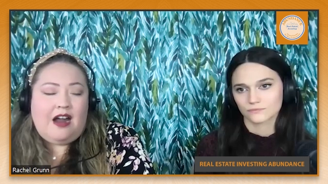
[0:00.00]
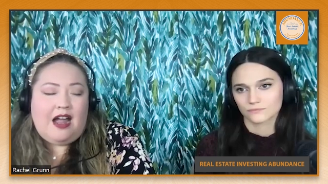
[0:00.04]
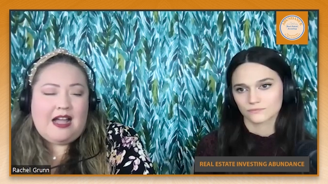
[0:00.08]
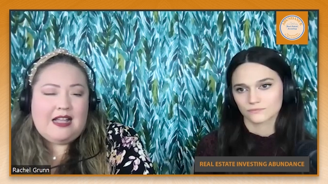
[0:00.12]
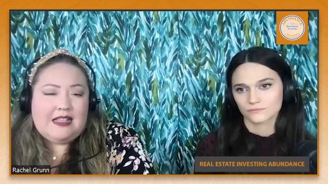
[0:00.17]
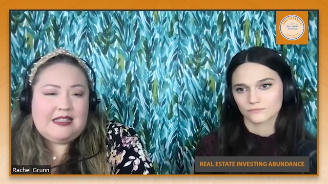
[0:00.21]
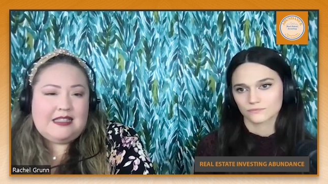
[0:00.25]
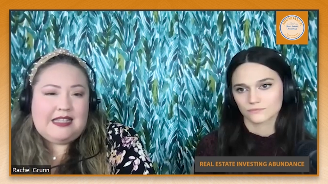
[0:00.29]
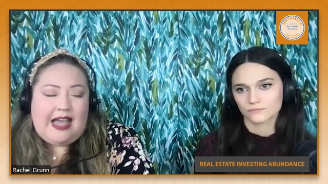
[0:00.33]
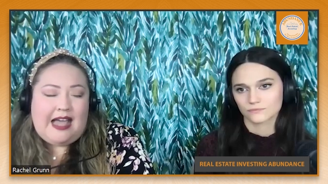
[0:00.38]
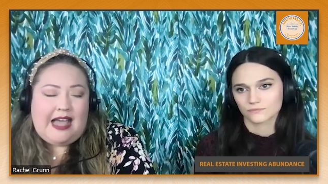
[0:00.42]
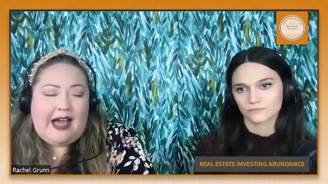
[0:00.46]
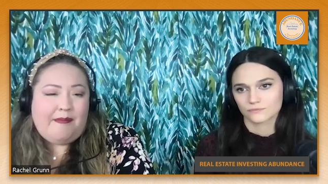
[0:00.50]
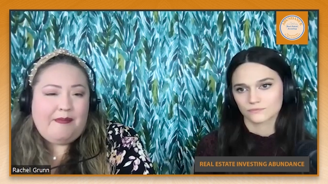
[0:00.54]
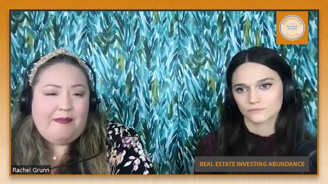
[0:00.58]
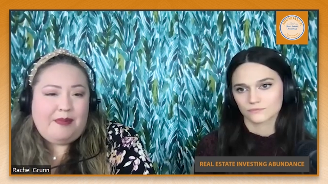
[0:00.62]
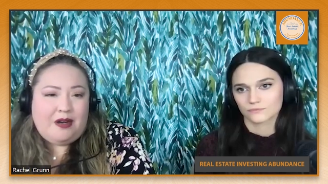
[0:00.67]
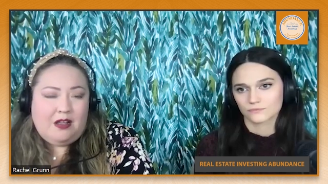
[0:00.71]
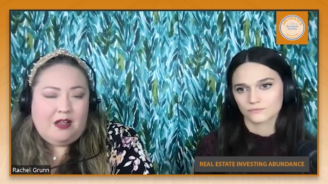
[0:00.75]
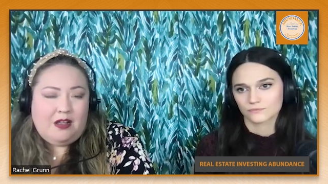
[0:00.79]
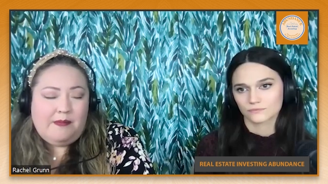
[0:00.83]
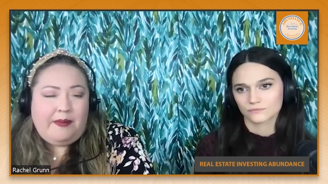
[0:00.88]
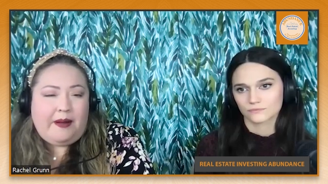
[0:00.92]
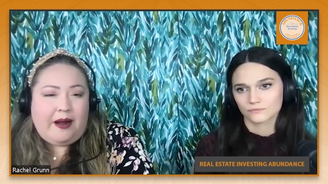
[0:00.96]
Speaker 1: as capital
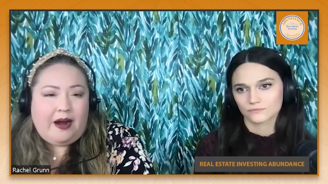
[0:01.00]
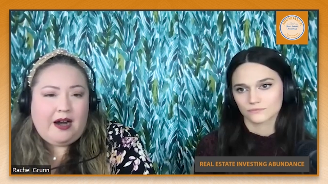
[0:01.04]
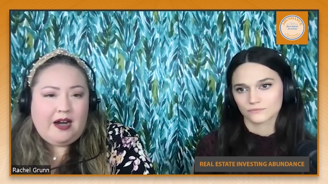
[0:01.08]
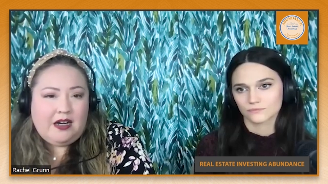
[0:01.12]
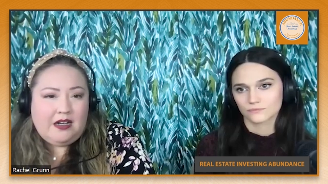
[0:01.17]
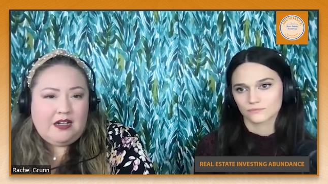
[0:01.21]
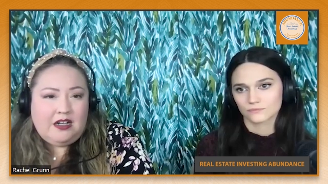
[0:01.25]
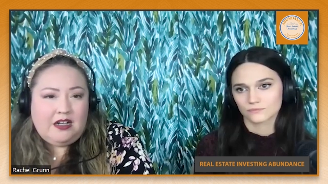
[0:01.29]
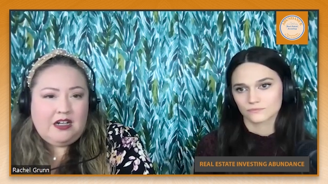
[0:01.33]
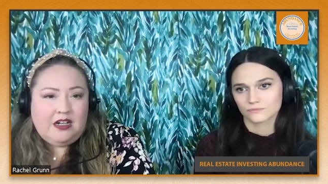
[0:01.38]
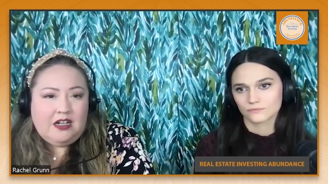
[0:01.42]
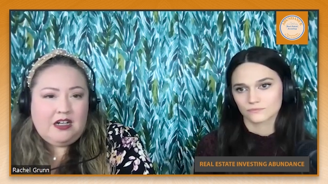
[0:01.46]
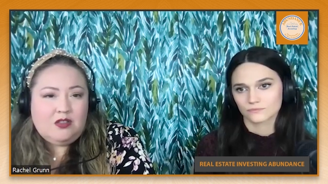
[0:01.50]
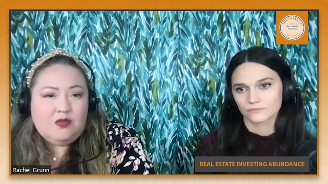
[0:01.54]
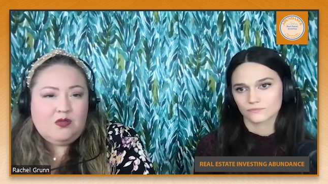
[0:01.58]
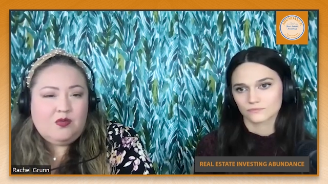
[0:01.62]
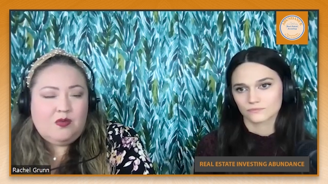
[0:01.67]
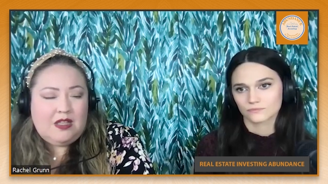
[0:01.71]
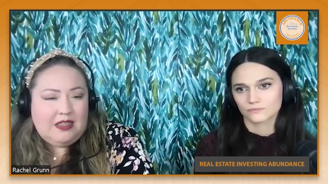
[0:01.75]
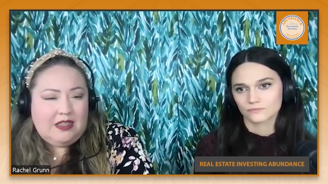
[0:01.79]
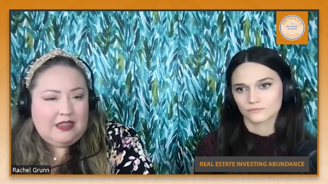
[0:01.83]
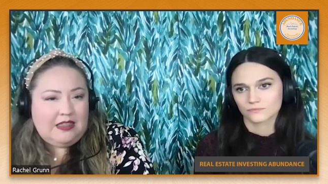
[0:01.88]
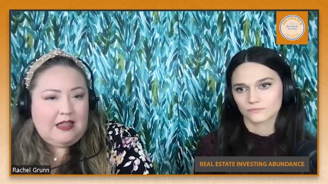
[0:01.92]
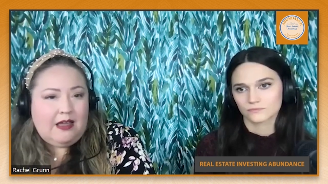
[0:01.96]
partners with
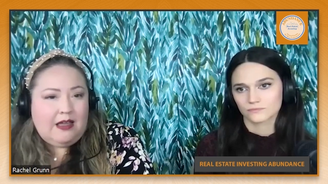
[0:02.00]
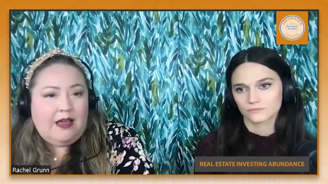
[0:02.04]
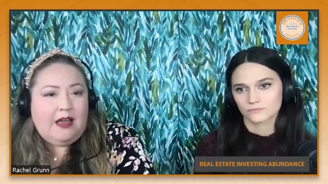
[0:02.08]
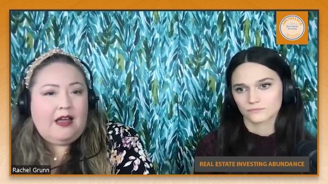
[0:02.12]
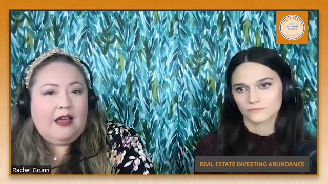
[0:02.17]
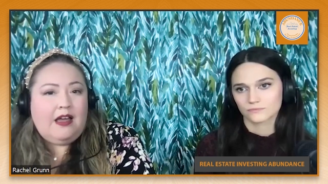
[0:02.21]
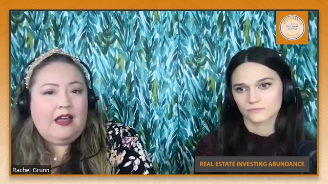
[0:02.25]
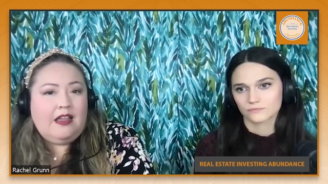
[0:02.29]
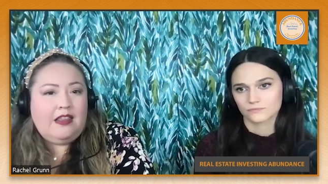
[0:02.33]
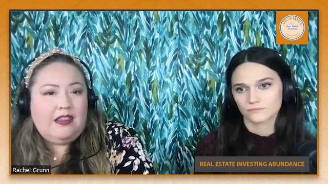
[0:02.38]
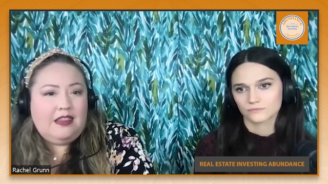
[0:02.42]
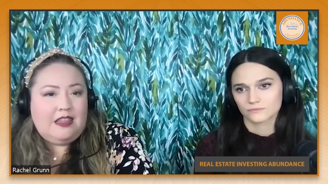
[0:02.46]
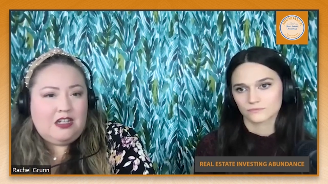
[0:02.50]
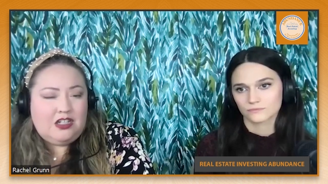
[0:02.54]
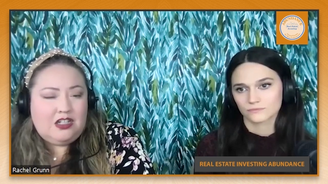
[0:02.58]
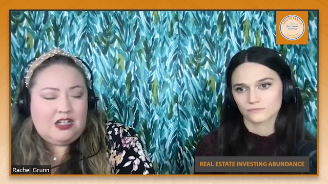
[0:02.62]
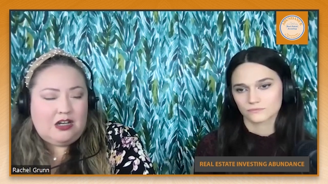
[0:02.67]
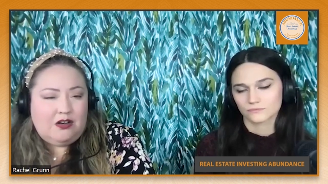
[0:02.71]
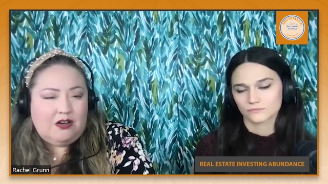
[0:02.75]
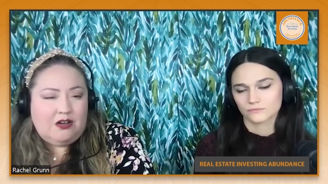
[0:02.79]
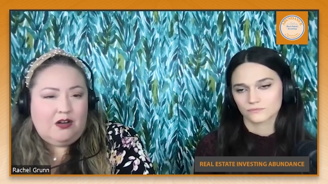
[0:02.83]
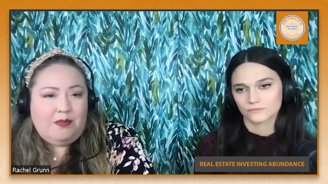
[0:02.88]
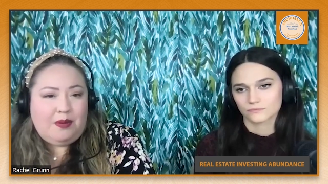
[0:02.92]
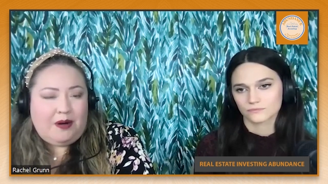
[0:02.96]
the, the
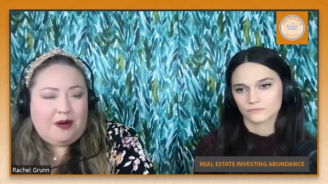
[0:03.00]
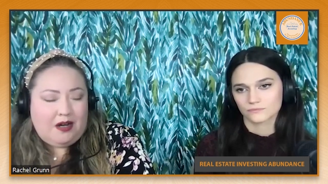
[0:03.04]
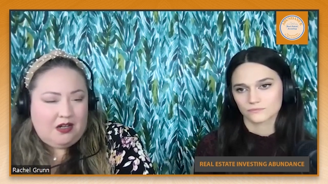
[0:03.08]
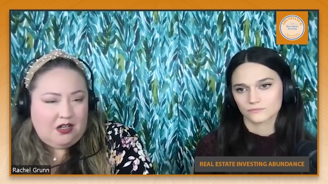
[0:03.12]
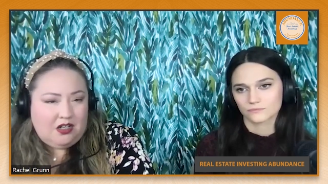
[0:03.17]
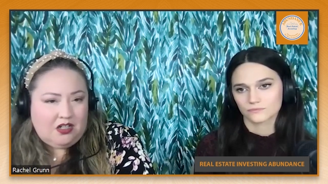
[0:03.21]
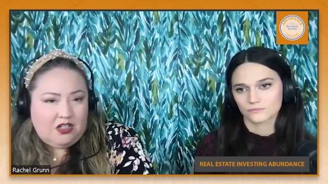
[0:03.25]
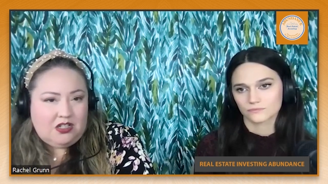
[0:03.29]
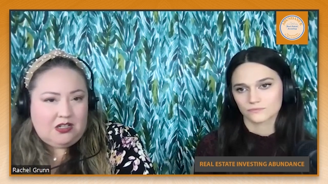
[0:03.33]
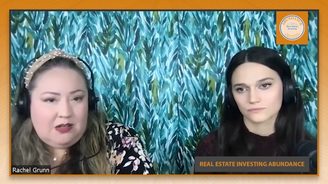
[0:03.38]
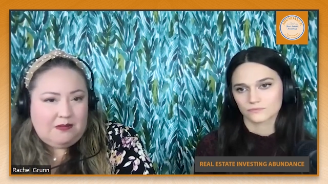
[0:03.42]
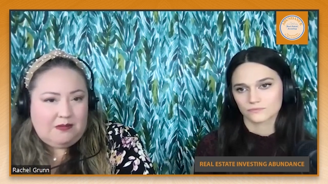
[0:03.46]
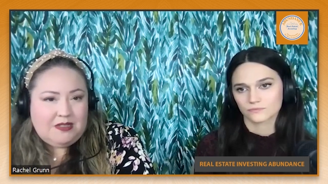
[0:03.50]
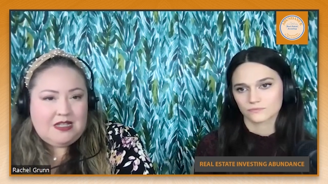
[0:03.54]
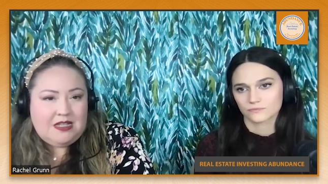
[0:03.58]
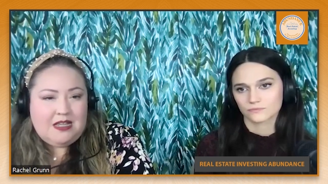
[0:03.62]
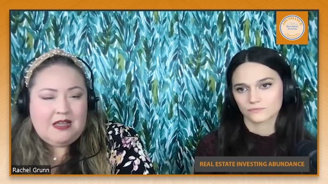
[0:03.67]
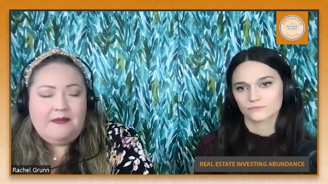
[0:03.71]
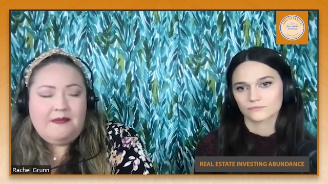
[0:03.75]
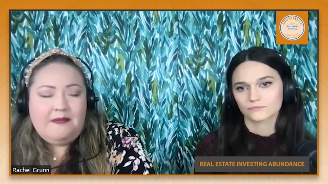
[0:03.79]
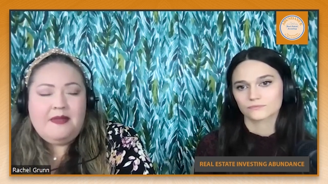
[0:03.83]
general partnership team